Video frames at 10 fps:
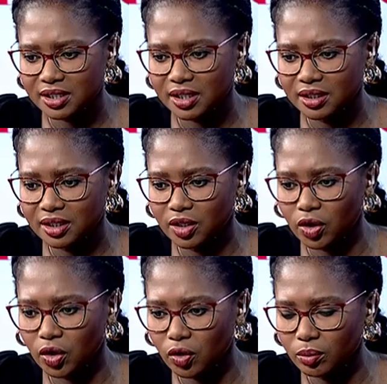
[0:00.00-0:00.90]
in the
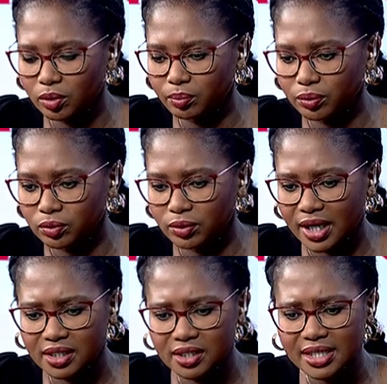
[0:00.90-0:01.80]
global bull
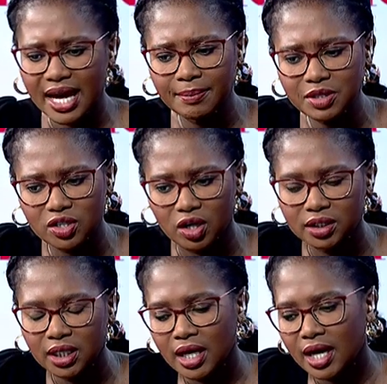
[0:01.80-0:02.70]
run is
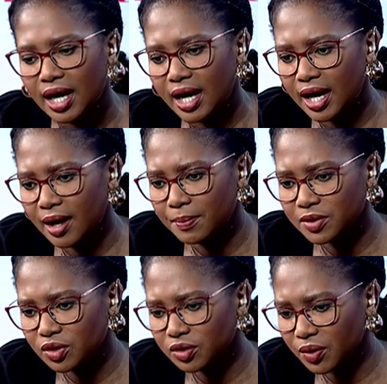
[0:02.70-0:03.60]
Amazon.
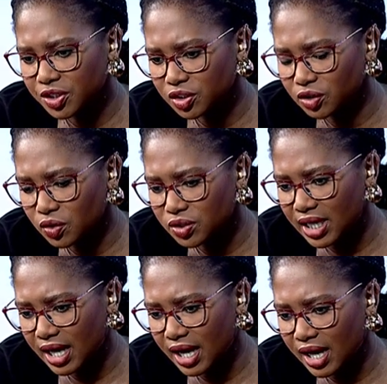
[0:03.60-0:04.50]
So the question goes,
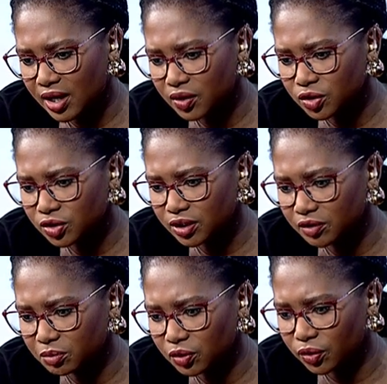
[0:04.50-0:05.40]
could you
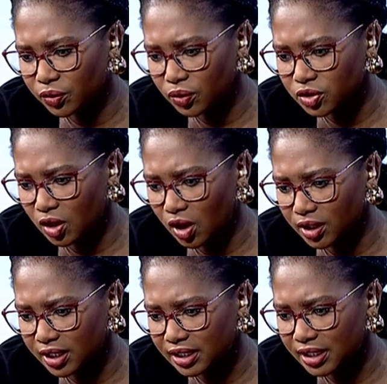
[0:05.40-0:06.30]
give me your thoughts
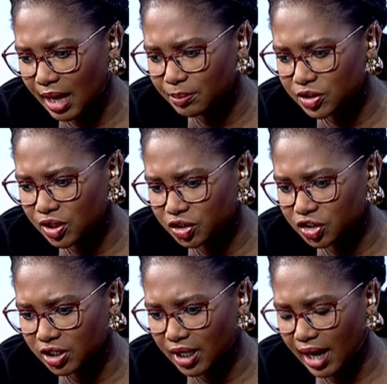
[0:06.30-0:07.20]
on the Amazon
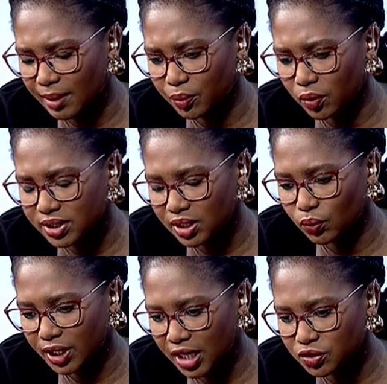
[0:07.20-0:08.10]
share I bought at
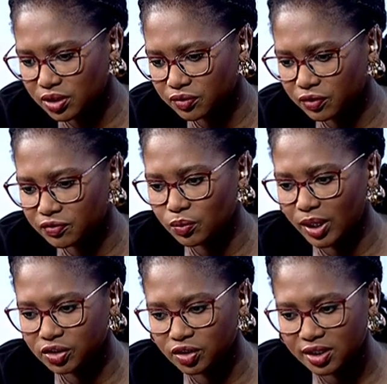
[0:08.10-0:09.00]

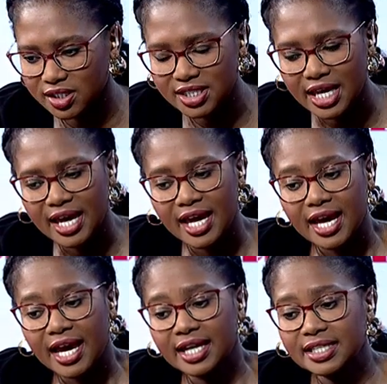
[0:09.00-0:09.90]
$151?
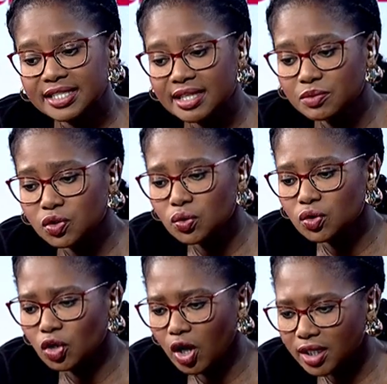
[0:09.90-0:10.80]
And it seems to
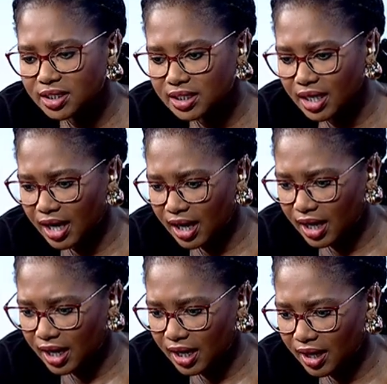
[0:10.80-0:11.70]
not
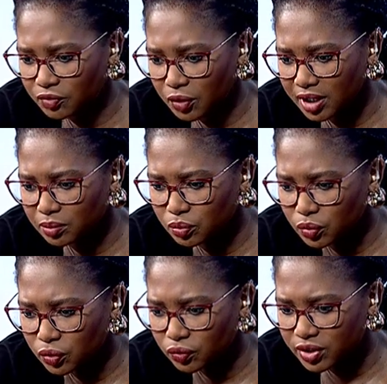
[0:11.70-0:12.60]
have really
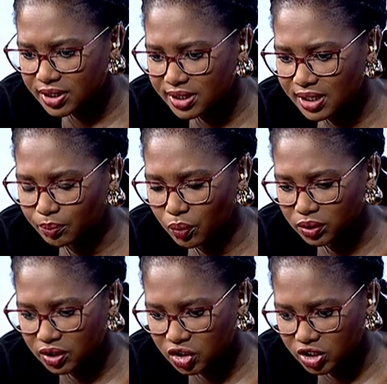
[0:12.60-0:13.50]
moved since I
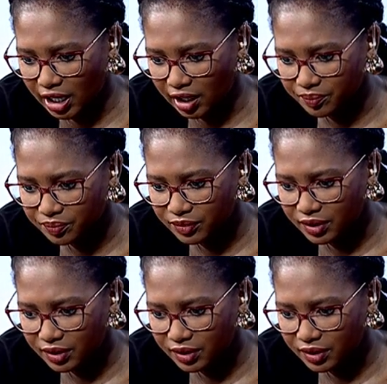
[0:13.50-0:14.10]
bought the share.